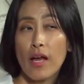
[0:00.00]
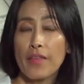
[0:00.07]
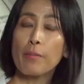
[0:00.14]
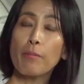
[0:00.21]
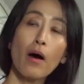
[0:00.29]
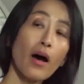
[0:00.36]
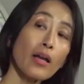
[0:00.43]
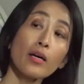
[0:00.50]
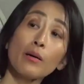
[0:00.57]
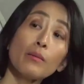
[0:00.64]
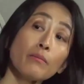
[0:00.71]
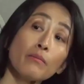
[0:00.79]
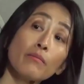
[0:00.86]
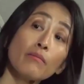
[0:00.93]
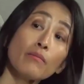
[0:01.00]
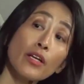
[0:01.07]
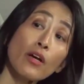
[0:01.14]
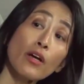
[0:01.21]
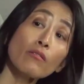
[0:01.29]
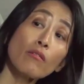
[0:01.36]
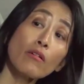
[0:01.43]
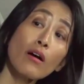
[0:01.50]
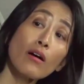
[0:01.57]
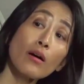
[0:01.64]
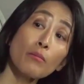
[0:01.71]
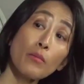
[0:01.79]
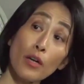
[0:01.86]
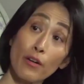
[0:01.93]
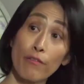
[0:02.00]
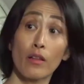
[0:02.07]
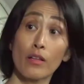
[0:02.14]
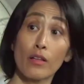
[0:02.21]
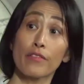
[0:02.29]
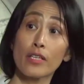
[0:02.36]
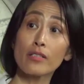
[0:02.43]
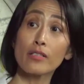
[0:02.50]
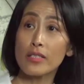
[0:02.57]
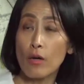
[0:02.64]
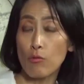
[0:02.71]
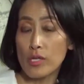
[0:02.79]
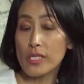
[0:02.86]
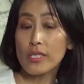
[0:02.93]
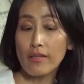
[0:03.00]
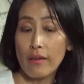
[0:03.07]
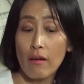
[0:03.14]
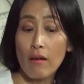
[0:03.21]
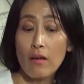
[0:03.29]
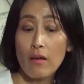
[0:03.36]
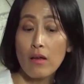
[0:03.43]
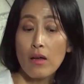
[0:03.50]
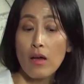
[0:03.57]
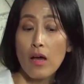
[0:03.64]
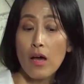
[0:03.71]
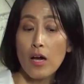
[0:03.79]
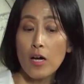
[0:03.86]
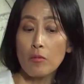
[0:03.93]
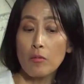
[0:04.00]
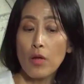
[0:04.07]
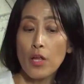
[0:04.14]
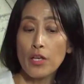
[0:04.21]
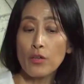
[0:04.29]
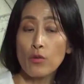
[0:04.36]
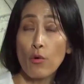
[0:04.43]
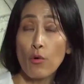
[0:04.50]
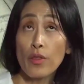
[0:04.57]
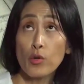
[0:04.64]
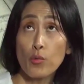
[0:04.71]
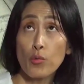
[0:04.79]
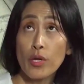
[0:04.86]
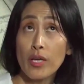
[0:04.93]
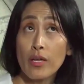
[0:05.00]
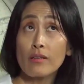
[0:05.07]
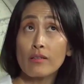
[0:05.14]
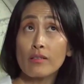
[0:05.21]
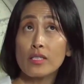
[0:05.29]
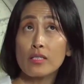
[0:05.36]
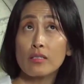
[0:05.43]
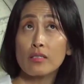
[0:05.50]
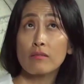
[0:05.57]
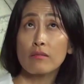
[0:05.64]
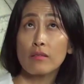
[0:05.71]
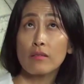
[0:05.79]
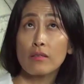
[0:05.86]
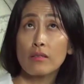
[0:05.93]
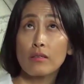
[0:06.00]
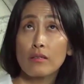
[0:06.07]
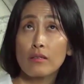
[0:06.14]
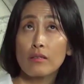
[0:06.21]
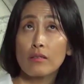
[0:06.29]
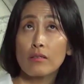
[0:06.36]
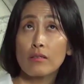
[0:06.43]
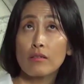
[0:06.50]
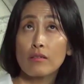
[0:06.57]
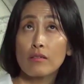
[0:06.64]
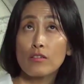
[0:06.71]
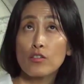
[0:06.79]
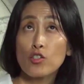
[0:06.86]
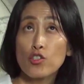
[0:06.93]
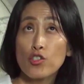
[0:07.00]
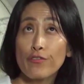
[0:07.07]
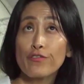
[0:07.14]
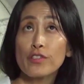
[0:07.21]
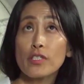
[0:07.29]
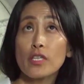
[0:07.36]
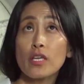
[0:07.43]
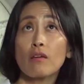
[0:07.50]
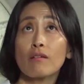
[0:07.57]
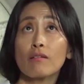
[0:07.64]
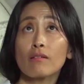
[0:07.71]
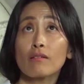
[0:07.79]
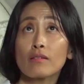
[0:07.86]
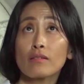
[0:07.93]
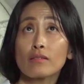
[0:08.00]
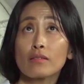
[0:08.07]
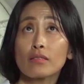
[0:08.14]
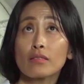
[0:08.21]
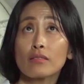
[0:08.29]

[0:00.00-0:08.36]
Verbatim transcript: at the bottom, you know, um, of all of this that we're seeing. Um, North Korea's shifting,